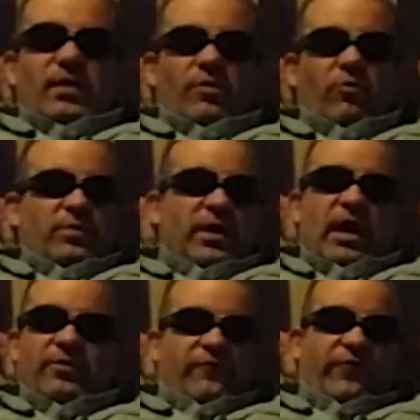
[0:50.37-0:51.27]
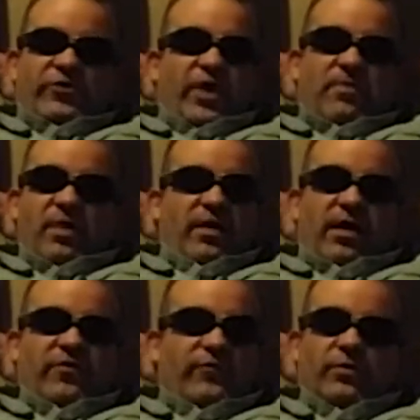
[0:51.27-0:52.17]
Hope to God their first game ain't
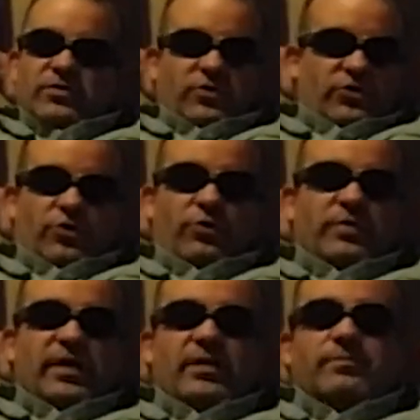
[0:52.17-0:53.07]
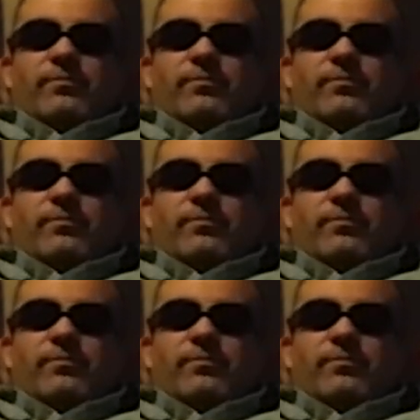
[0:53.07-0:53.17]
Nashville because they're screwed then.